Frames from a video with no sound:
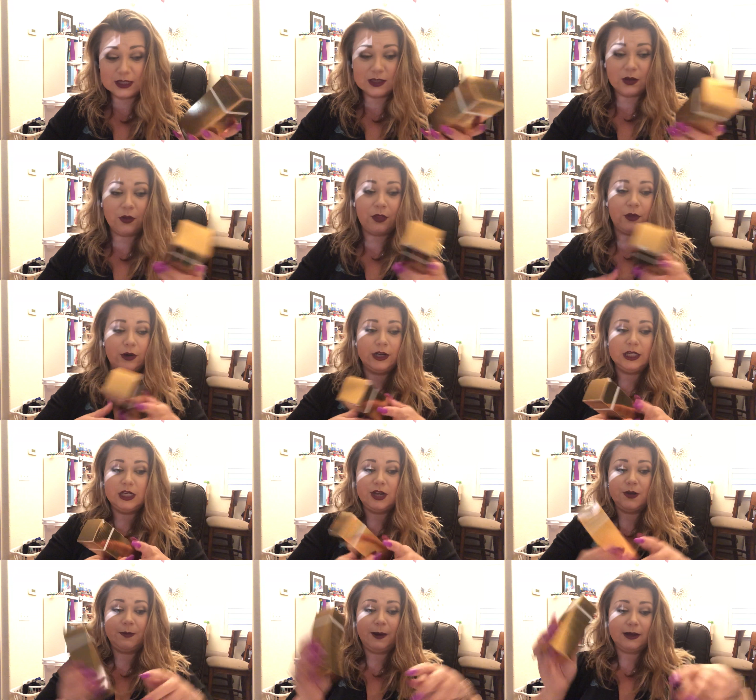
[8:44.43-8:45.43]
So
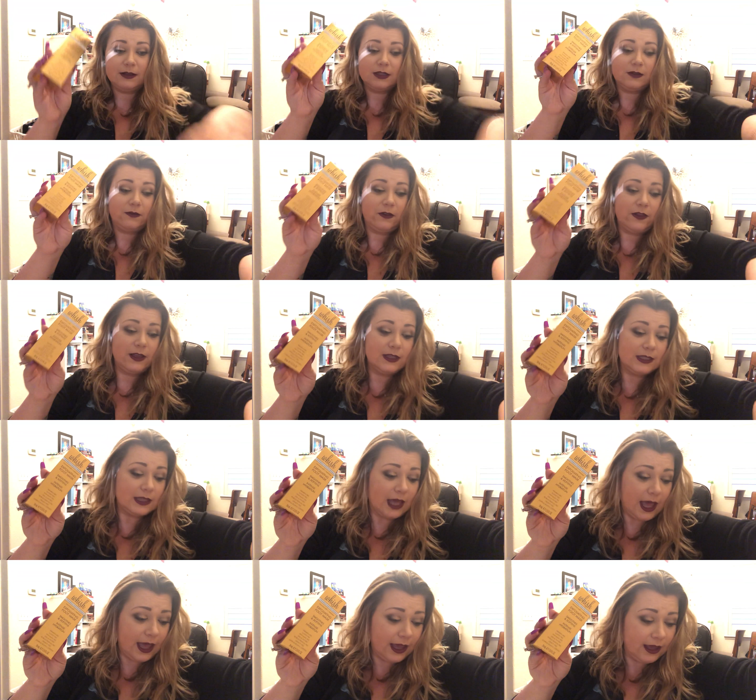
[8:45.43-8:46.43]
$32 for this
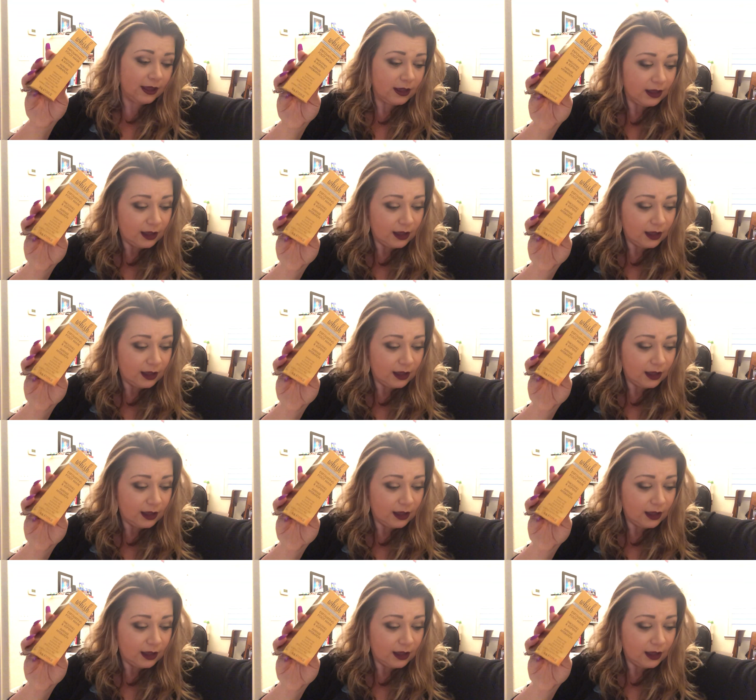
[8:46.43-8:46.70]
guy.